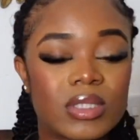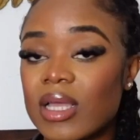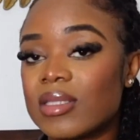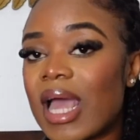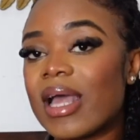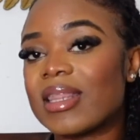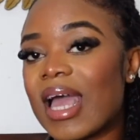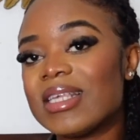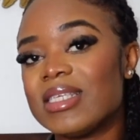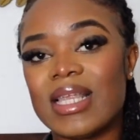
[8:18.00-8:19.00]
that, that
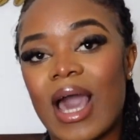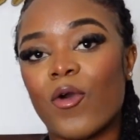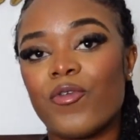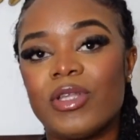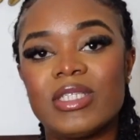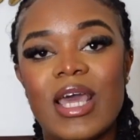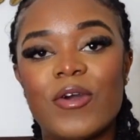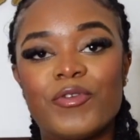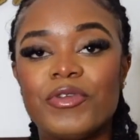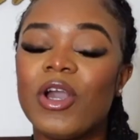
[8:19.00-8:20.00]
that's an outfit
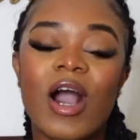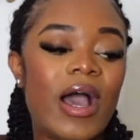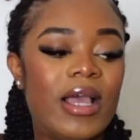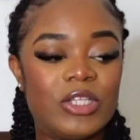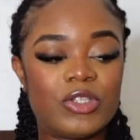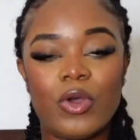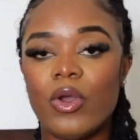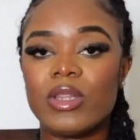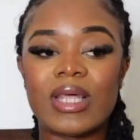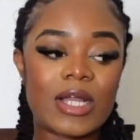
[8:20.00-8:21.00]
there for you guys
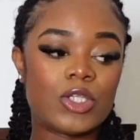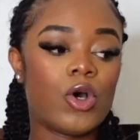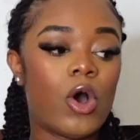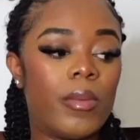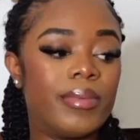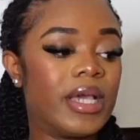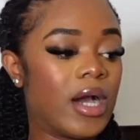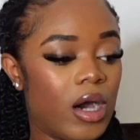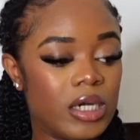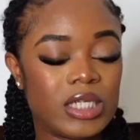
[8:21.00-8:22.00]
so that top the
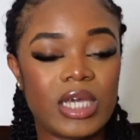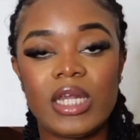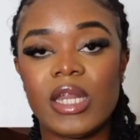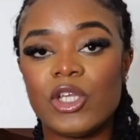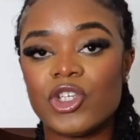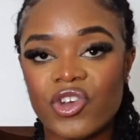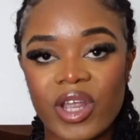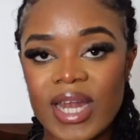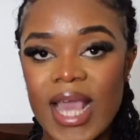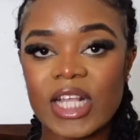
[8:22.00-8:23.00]
cardigan and
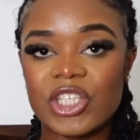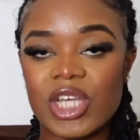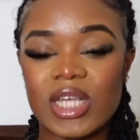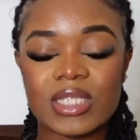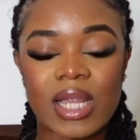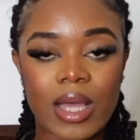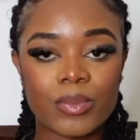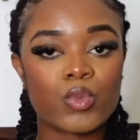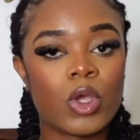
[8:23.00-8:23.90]
sheer leg jeans like